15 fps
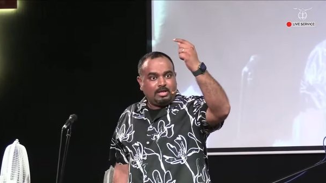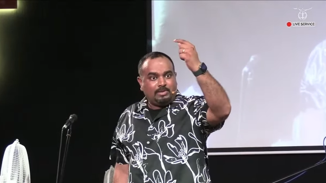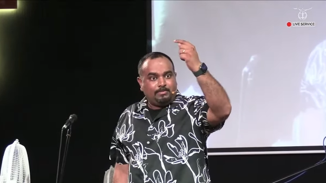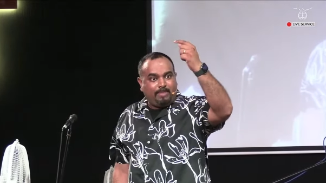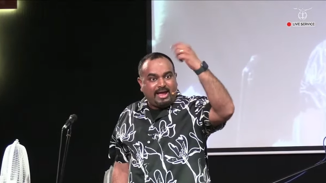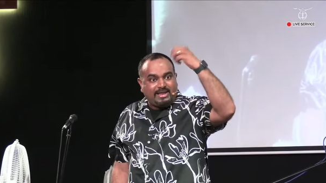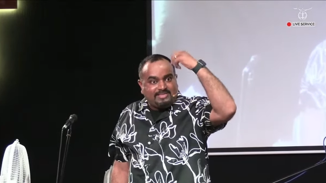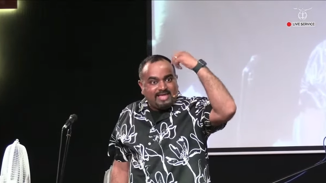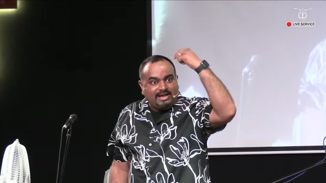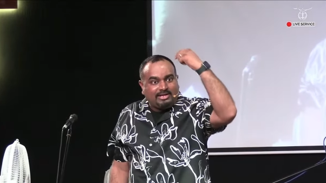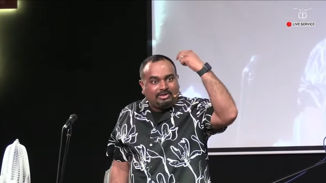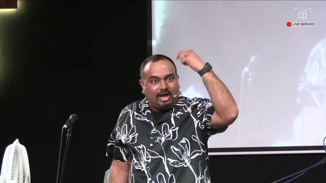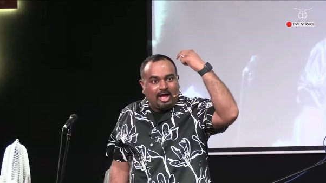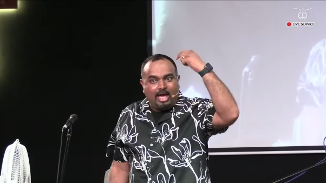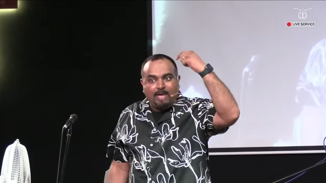By that
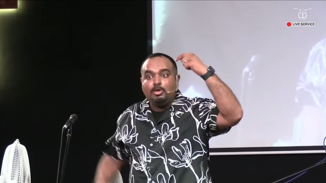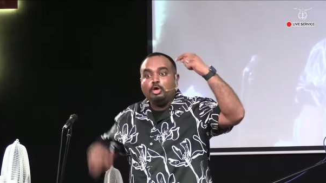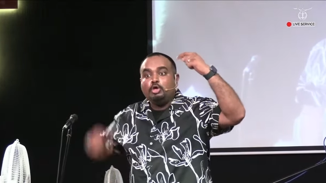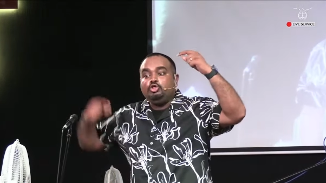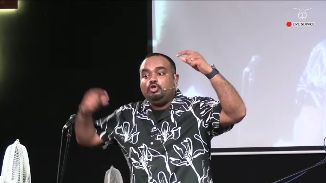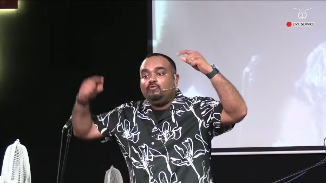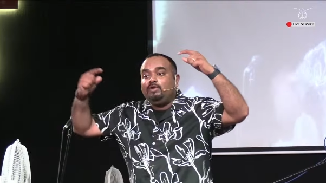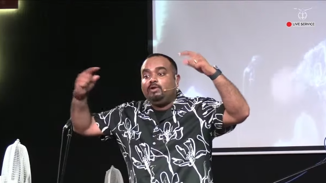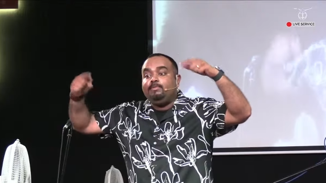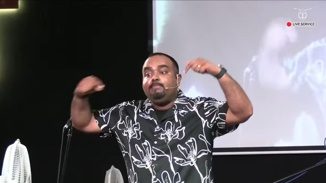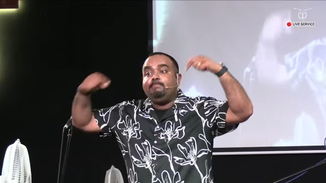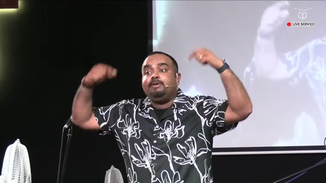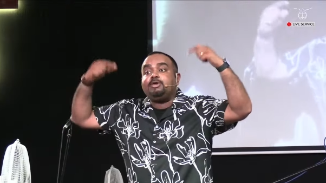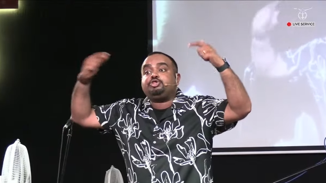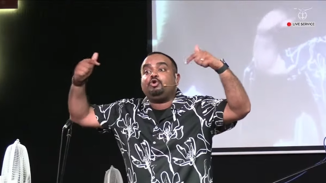time, you will be
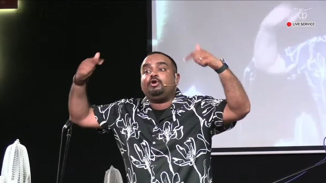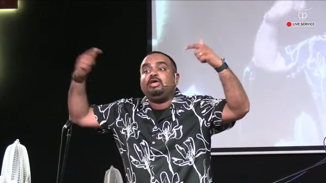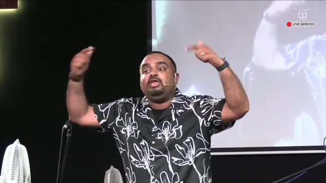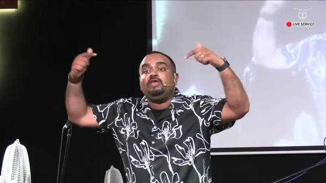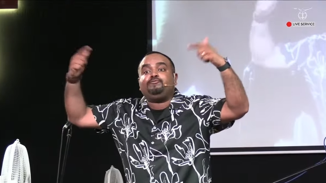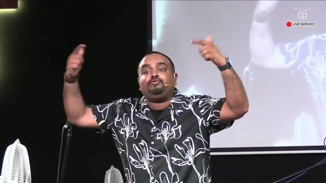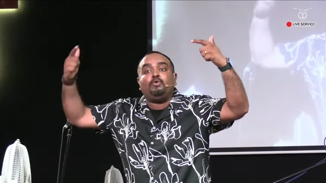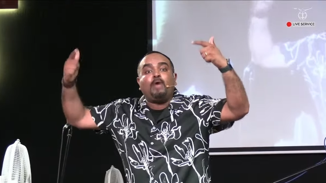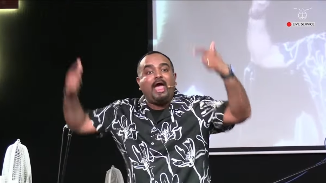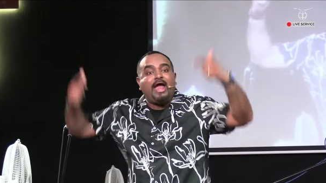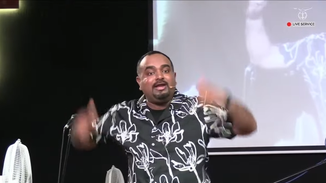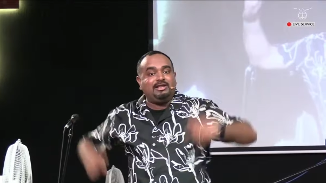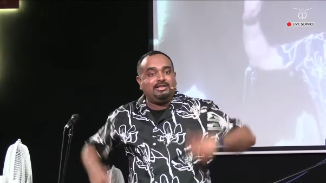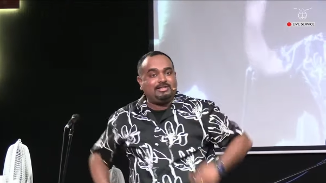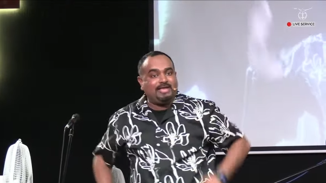matured enough to
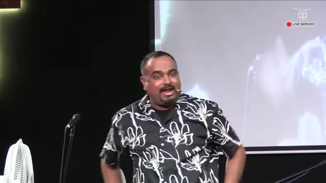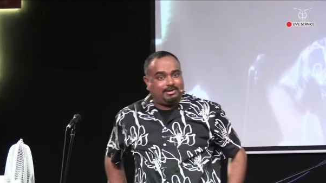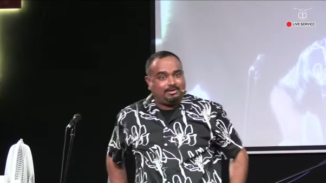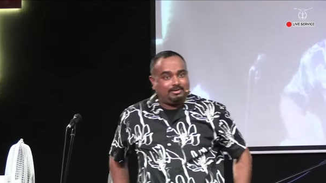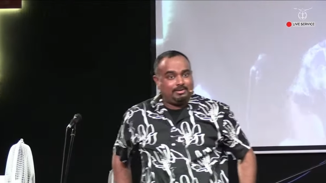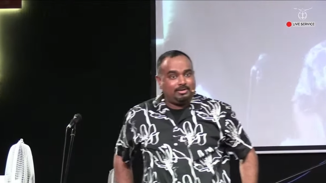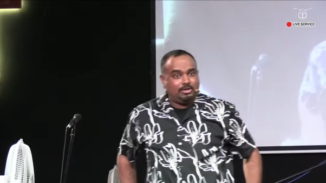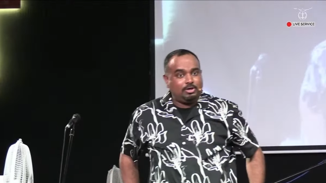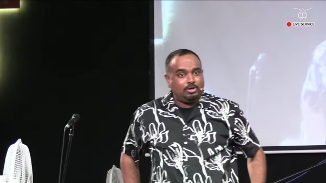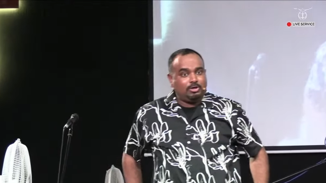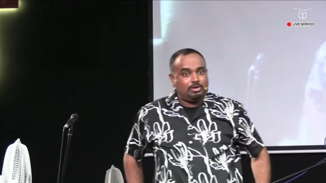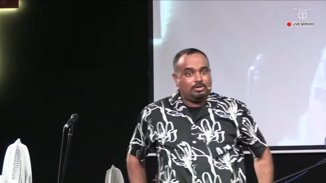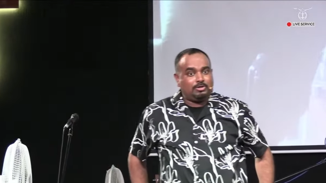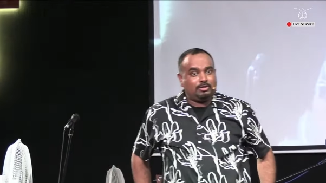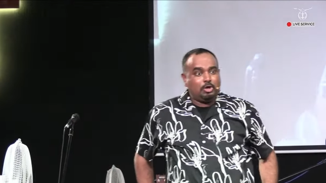handle that.
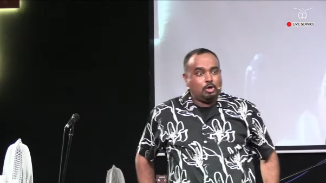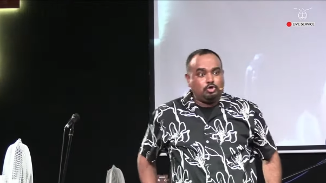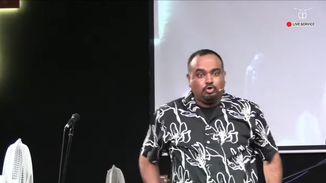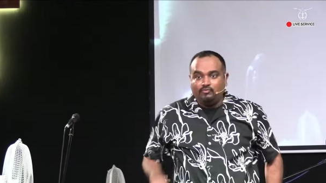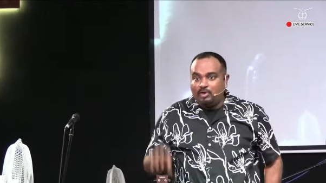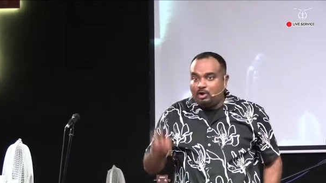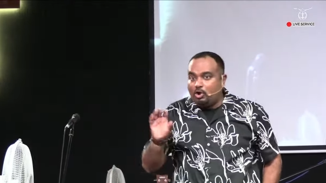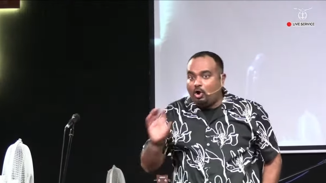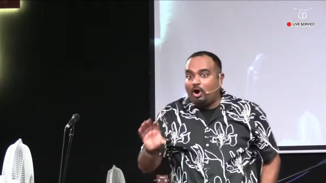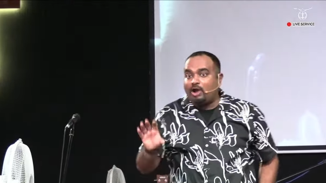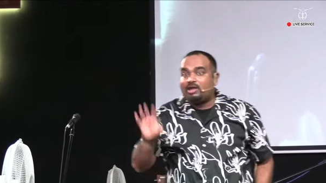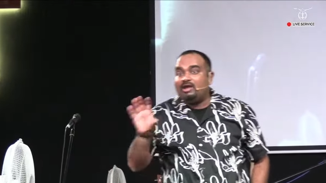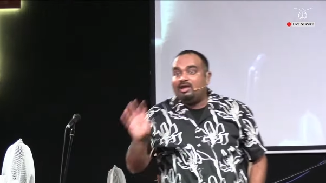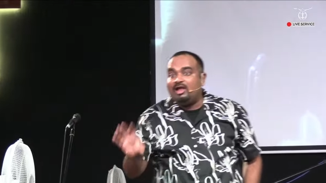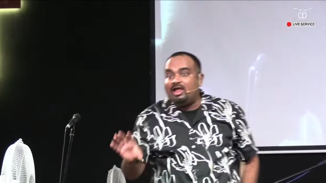You will not
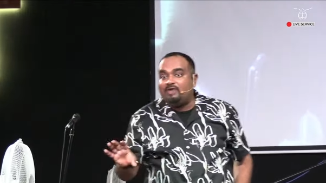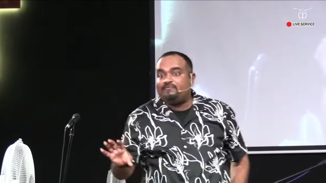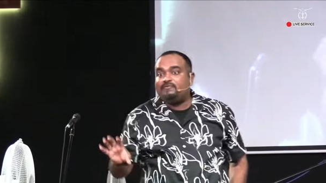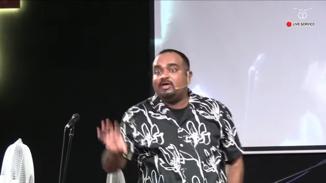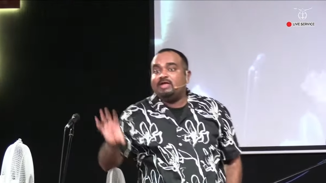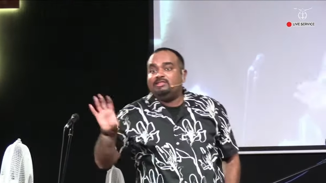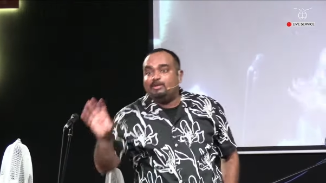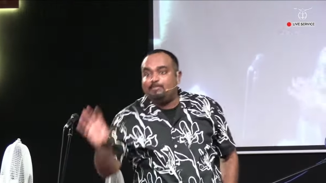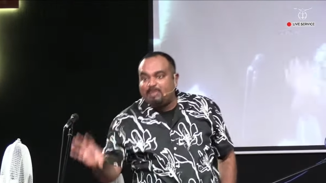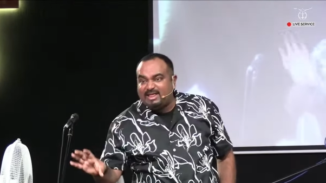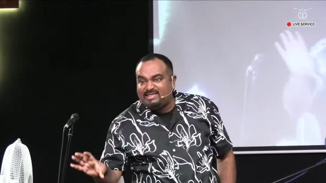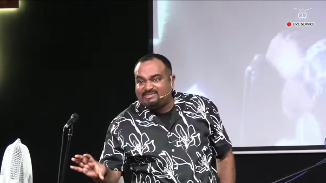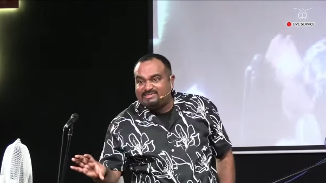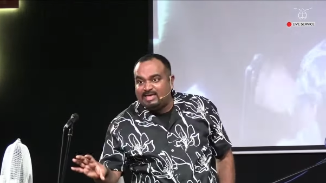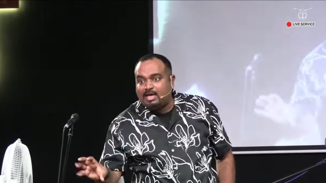love the
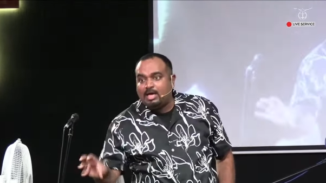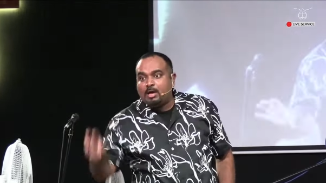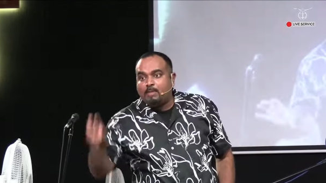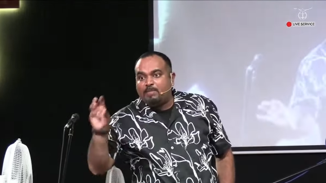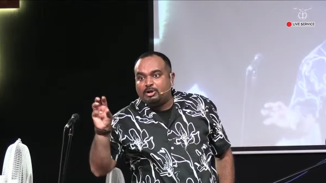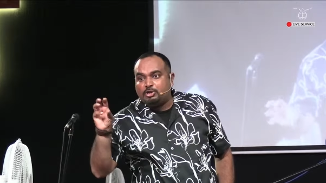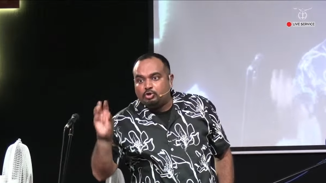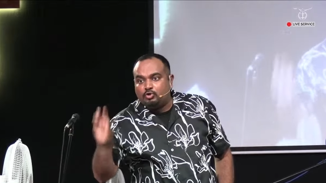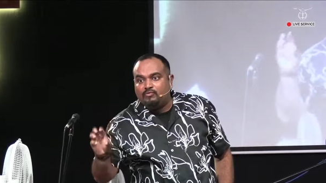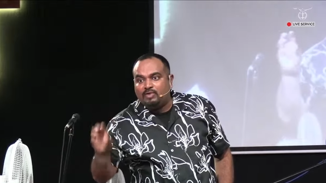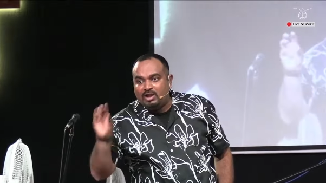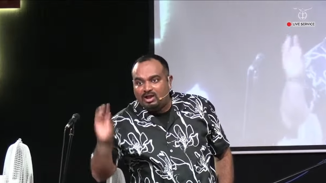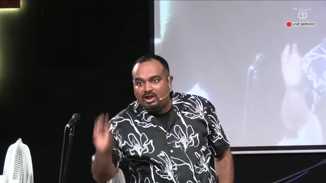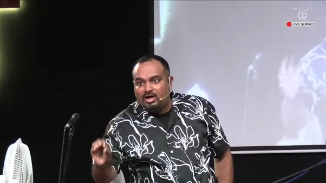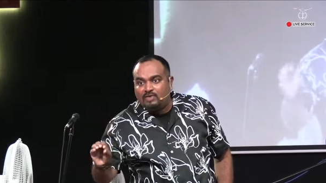blessing, but you will
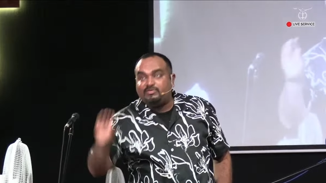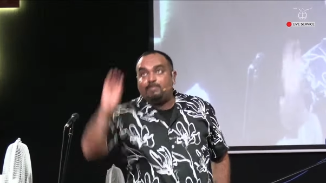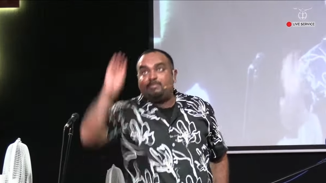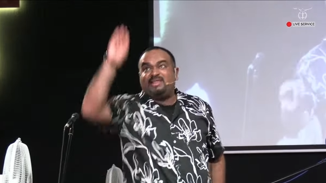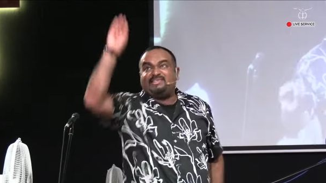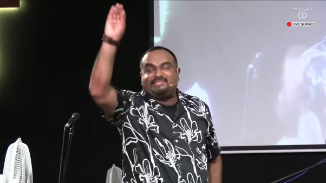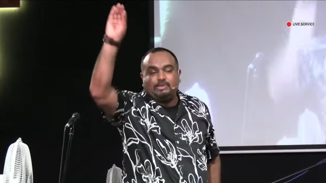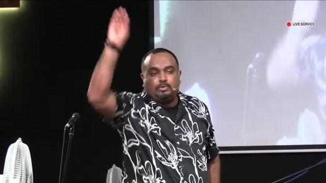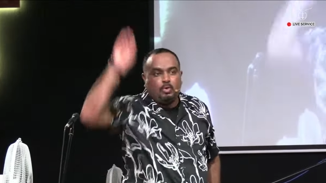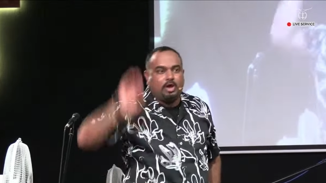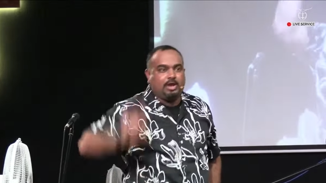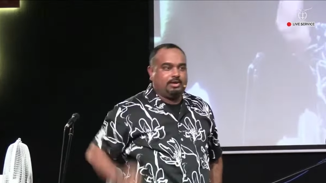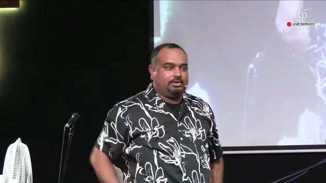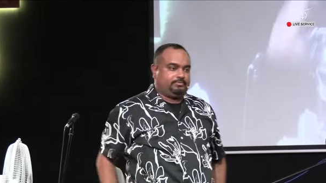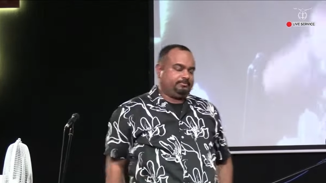love the blessed one.
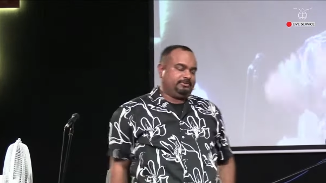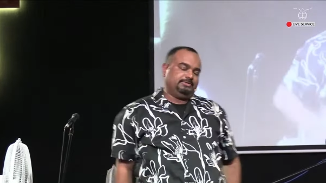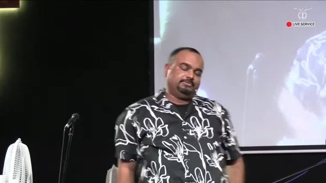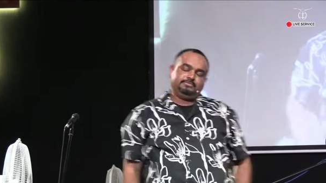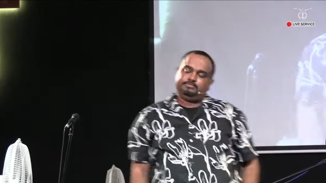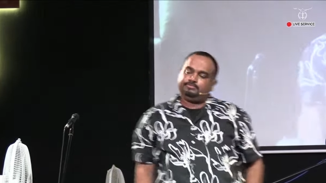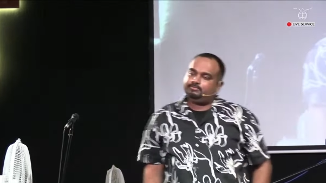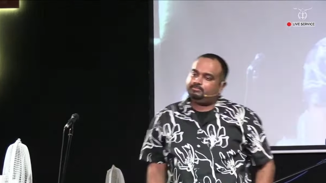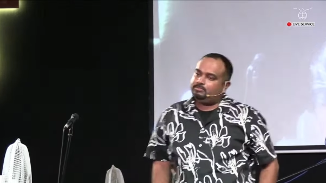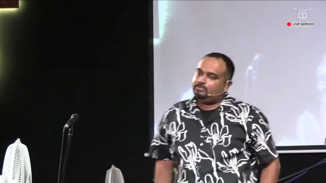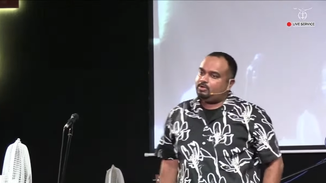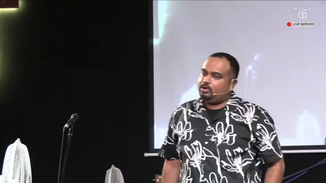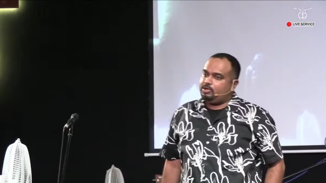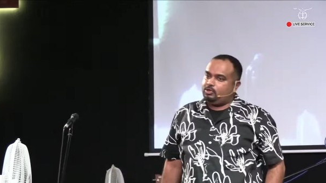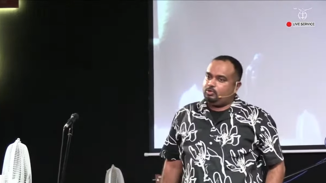
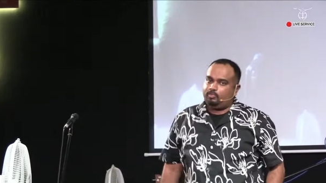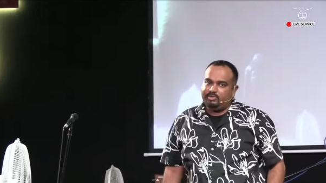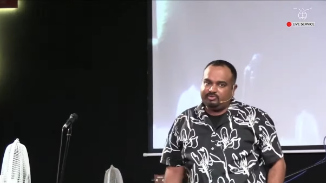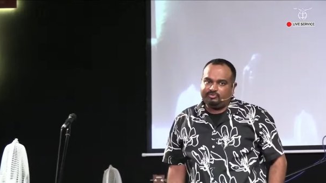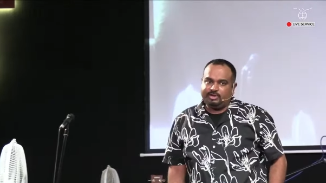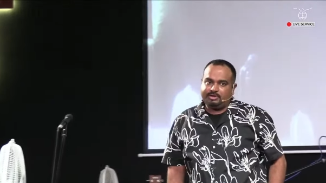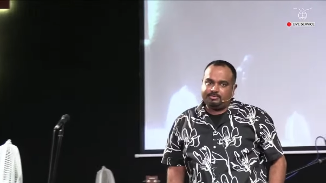You missed it.